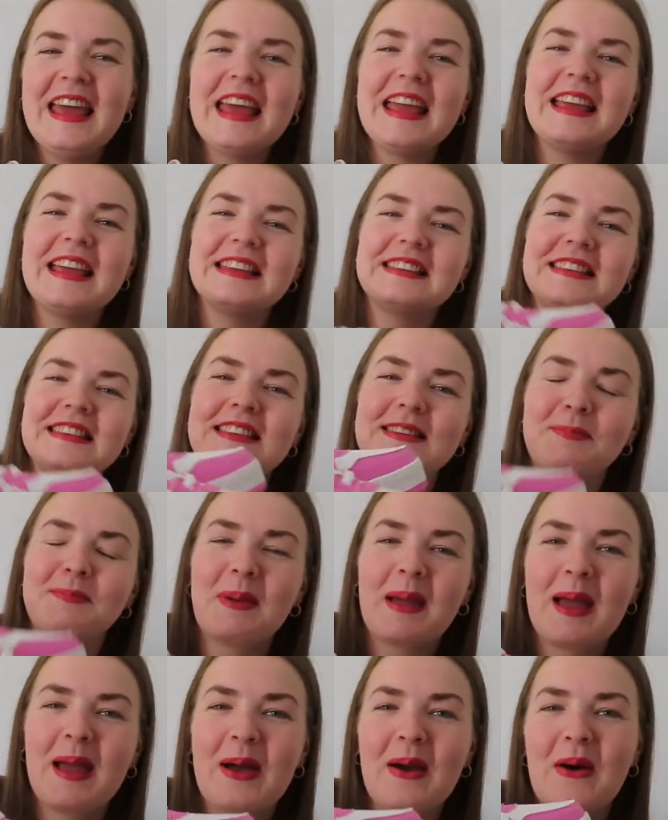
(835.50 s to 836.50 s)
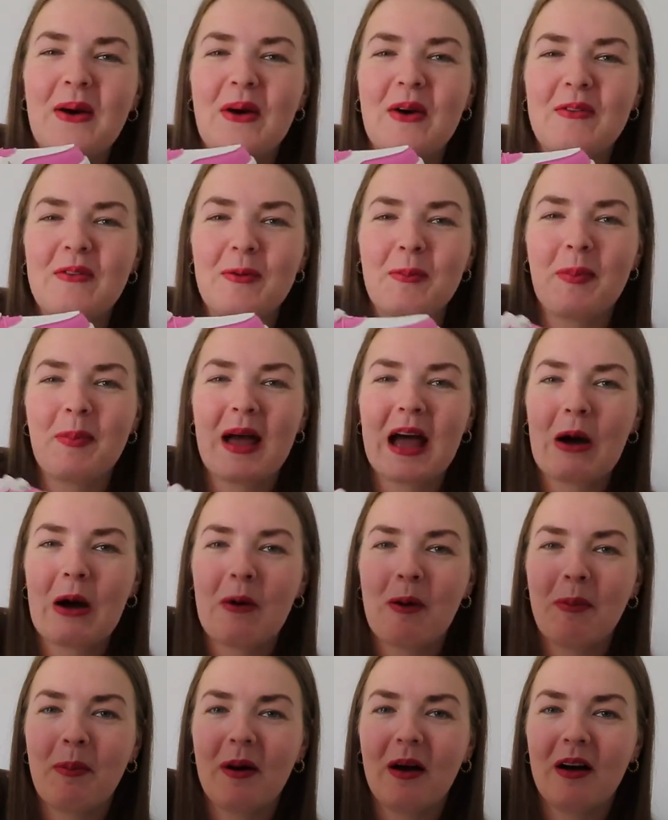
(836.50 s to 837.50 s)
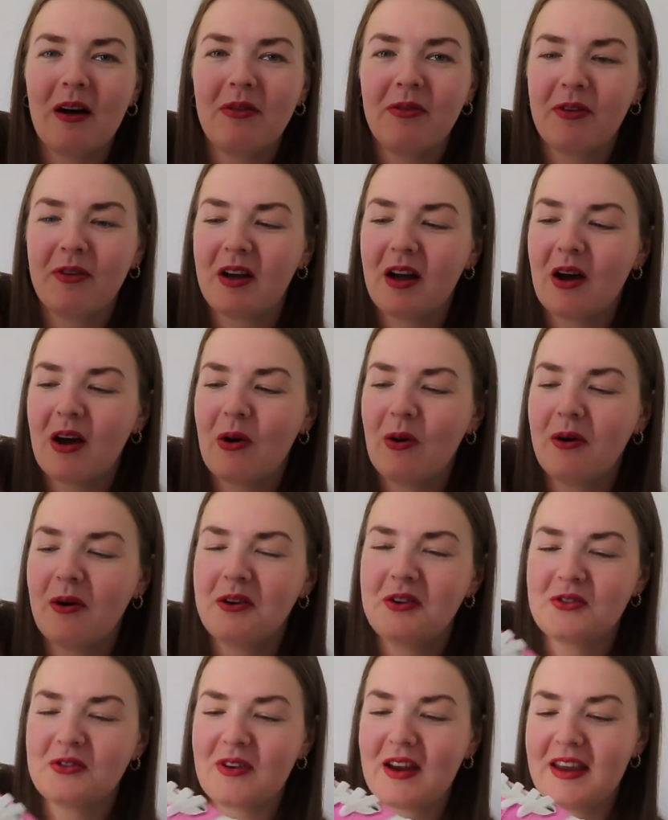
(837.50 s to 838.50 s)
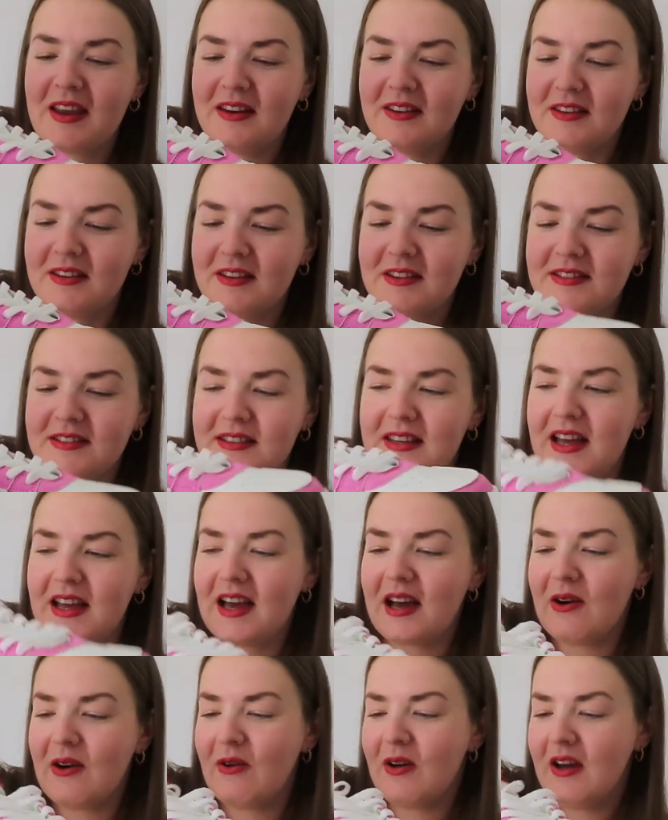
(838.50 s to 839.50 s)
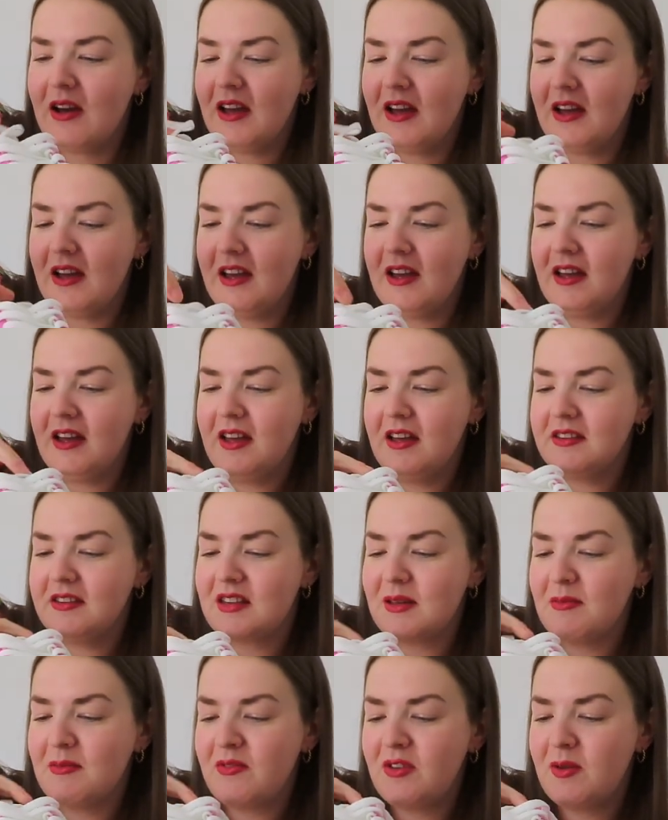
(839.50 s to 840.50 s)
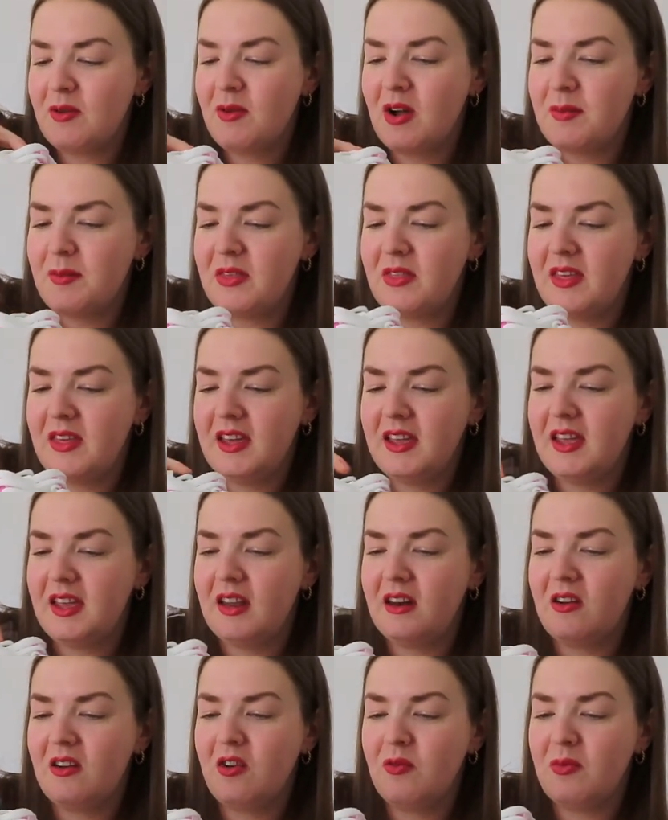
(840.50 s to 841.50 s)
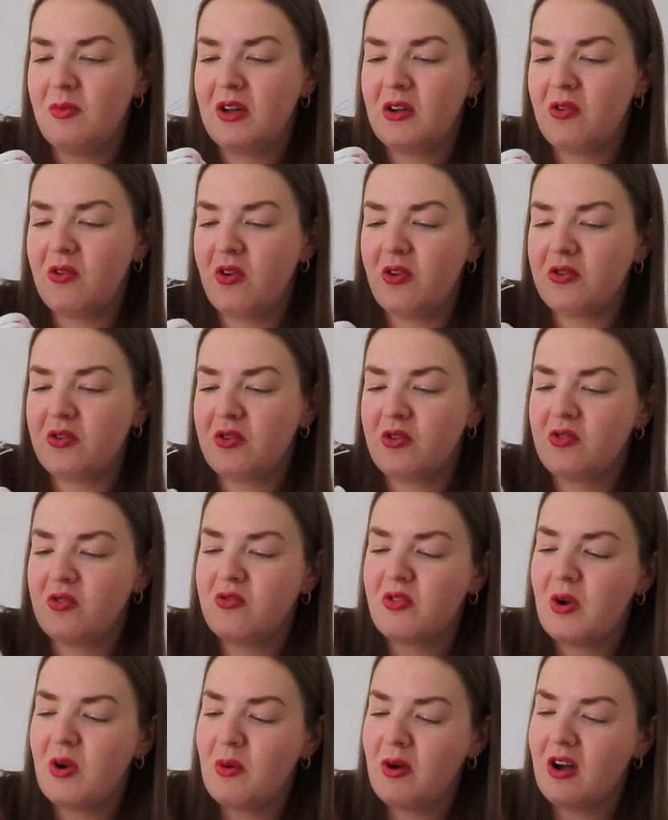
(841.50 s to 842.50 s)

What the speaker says: is this pair of Powerpuff Girl trainers. Now, some of you might be thinking, oh my god, grow